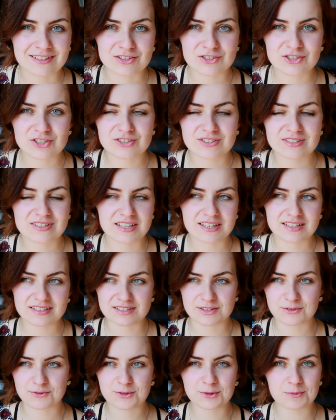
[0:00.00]
It just
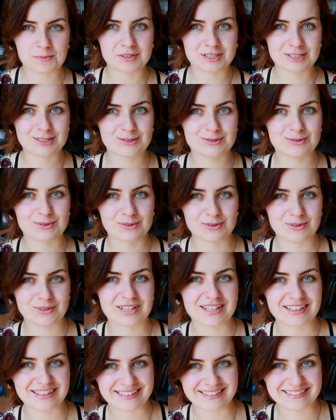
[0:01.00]
takes a few minutes to
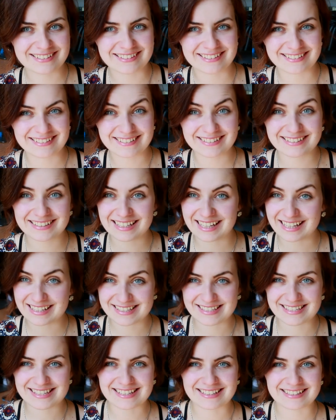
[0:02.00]
Google it, and
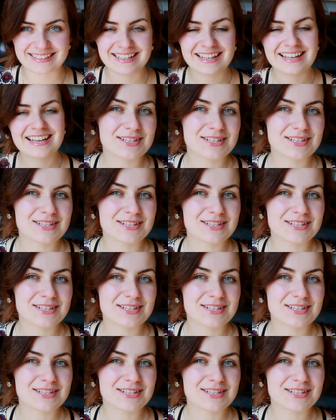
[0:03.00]
that's it.